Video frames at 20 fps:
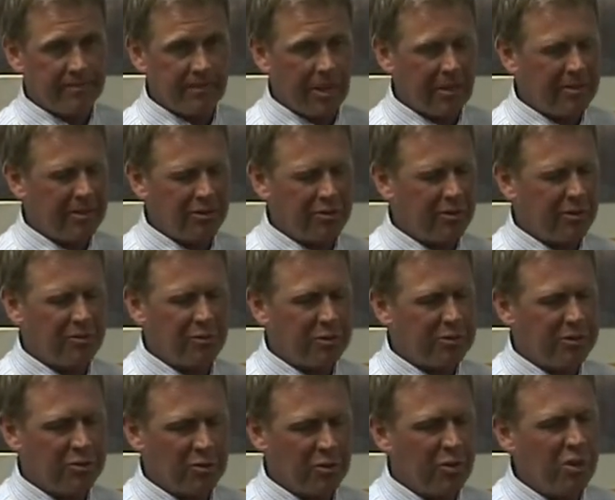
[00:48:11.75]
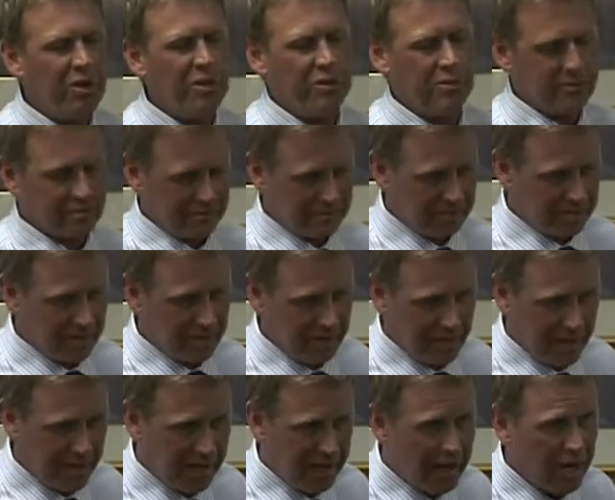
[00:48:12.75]
24th in the world,
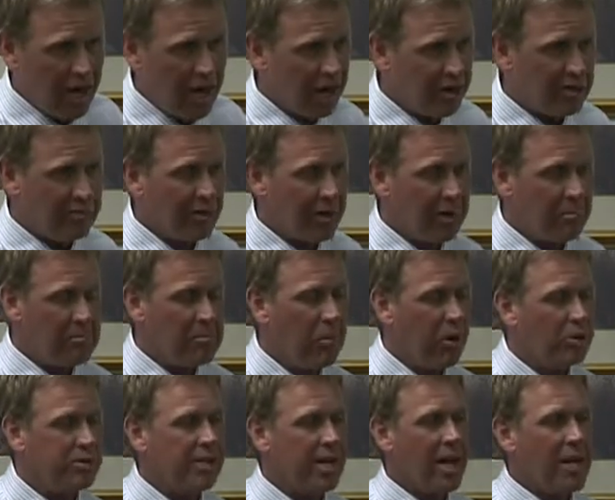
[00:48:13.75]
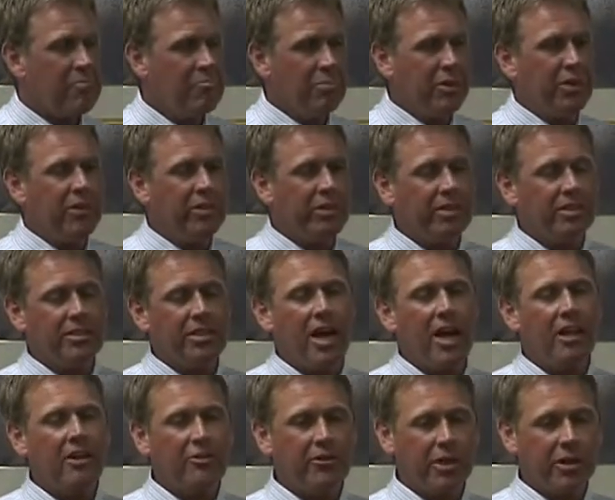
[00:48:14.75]
okay? All of our
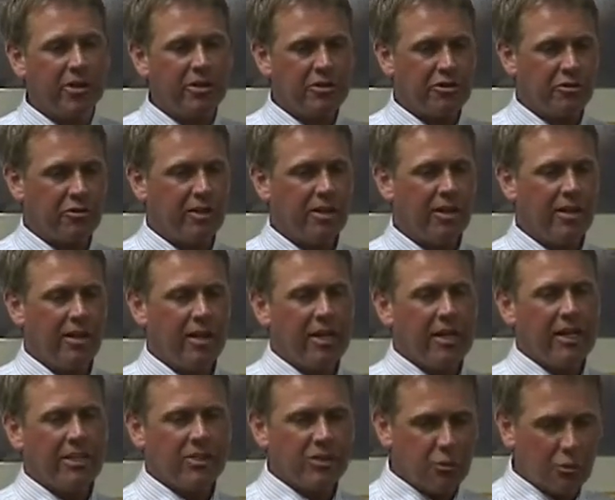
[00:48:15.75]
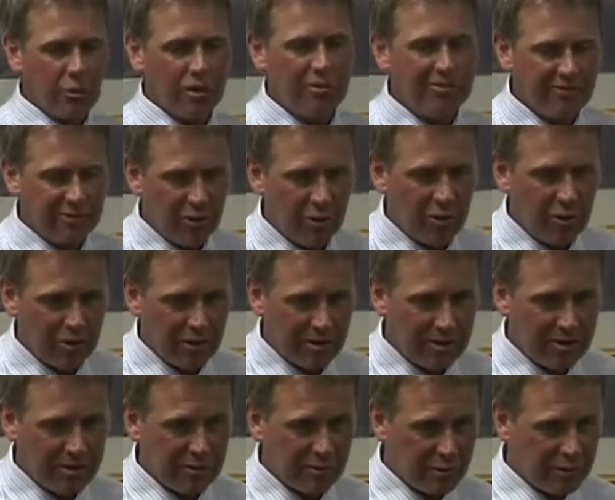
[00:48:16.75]
multi-billion-dollar industry, 24th
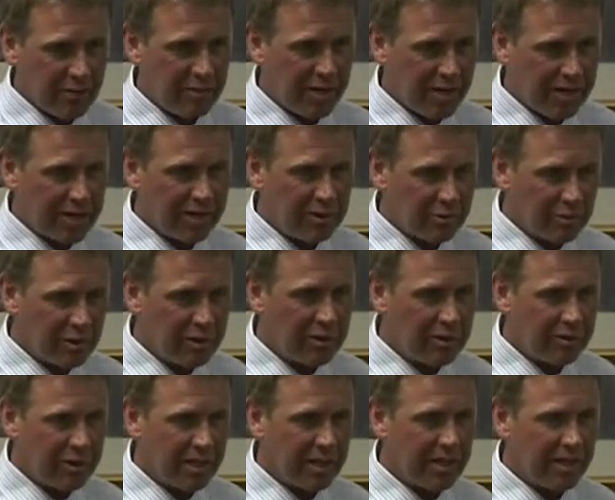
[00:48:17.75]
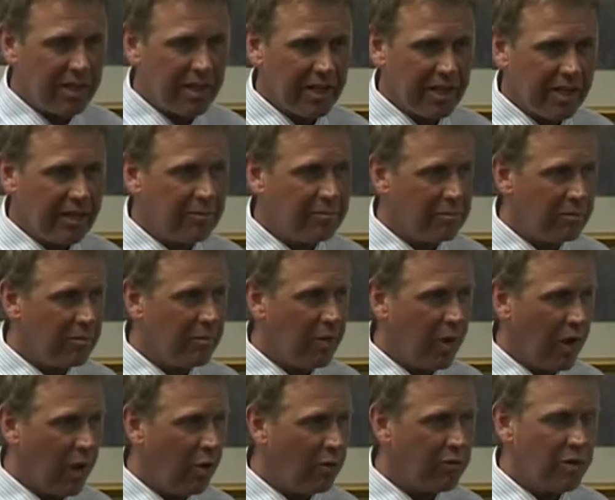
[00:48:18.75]
we rank in the world in
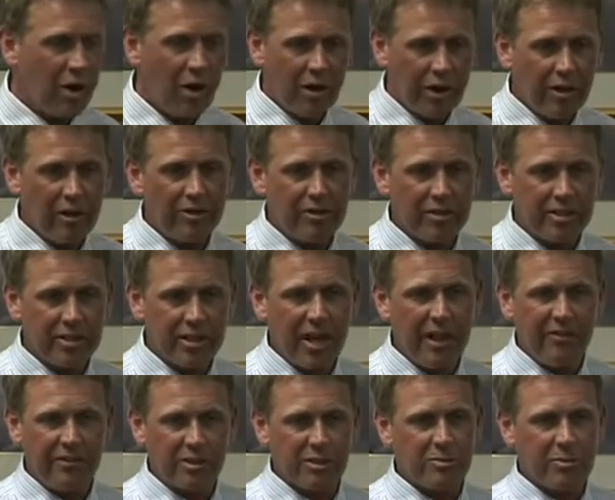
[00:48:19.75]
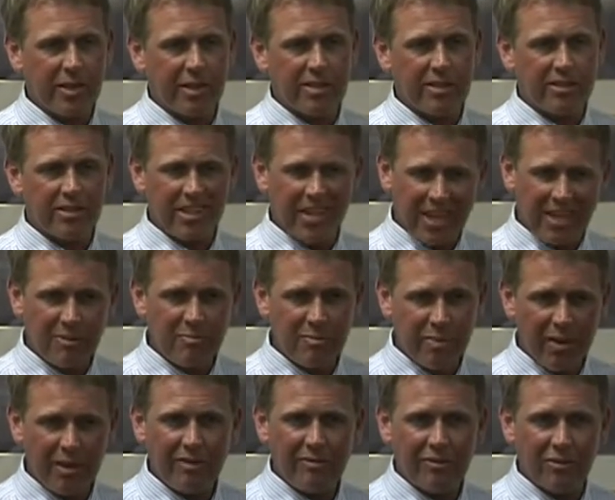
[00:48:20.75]
overall health and life expectancy. That's
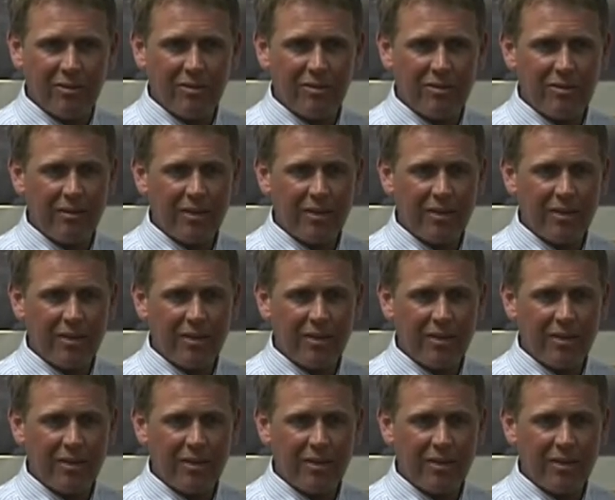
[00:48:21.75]
pitiful.